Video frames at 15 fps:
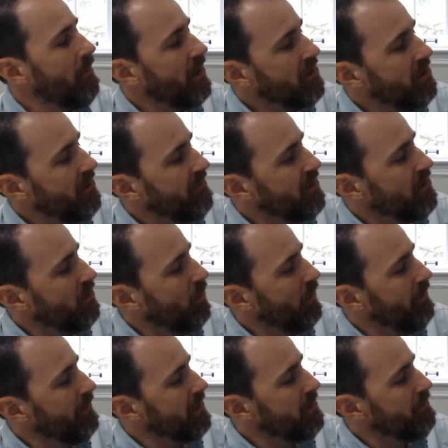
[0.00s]
And much of the
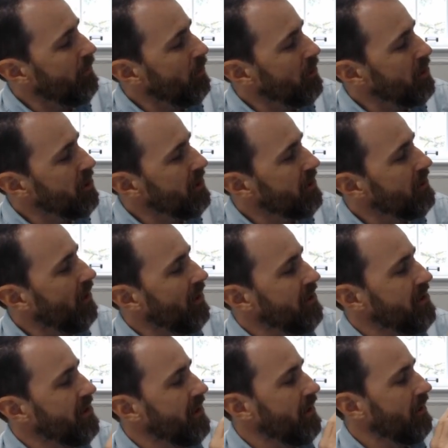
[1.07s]
squamous
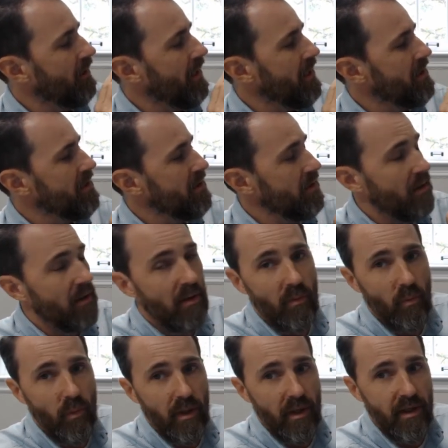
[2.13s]
portion articulates
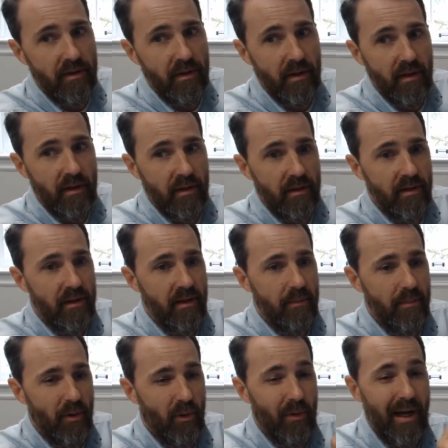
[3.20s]
with
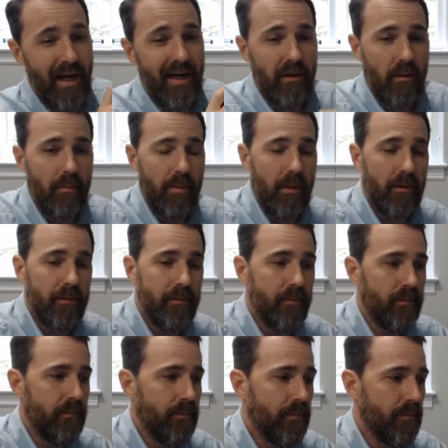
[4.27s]
the parietal
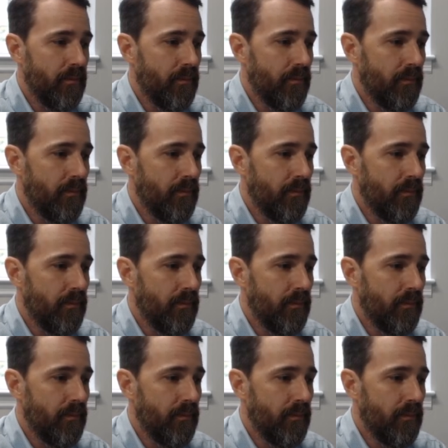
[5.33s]
bone.